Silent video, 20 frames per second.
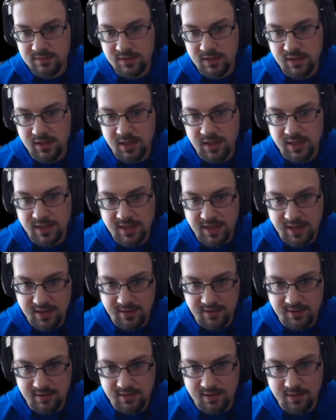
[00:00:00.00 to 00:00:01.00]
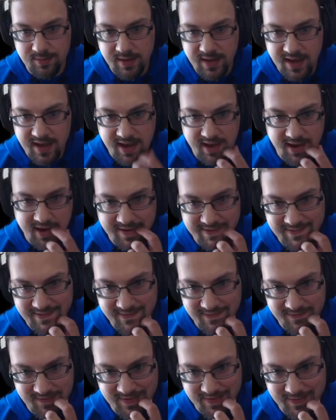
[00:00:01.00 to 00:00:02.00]
gonna take on a pack and a
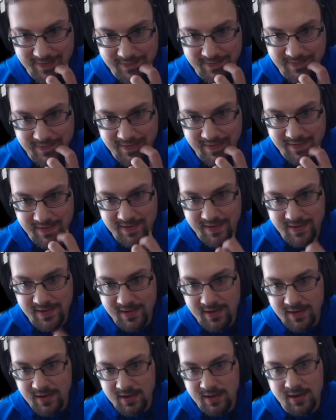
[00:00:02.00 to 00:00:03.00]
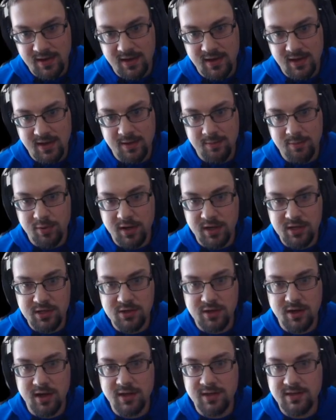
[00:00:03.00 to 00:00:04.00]
few. Pretty sure
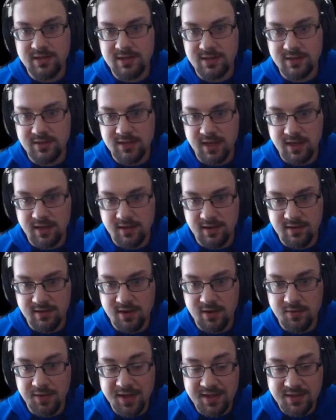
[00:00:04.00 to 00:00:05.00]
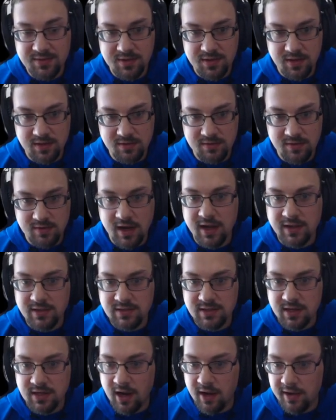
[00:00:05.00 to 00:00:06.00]
I can still take on... oh, that's what the dragons
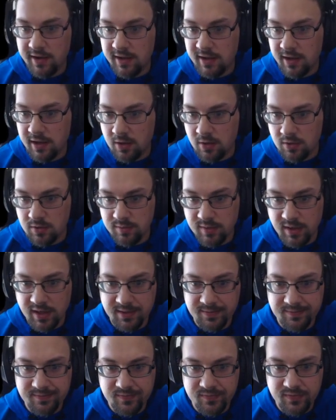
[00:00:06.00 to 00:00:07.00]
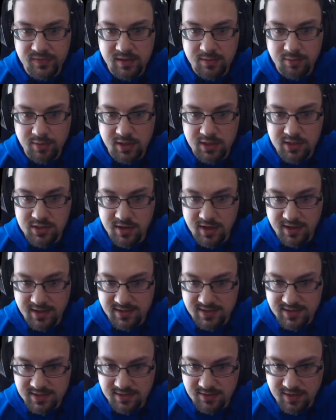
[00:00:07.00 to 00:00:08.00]
are guarding, a gold mine. Pretty sure I can
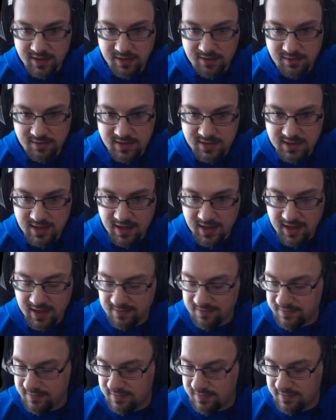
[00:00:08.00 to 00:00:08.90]
still kill this guy.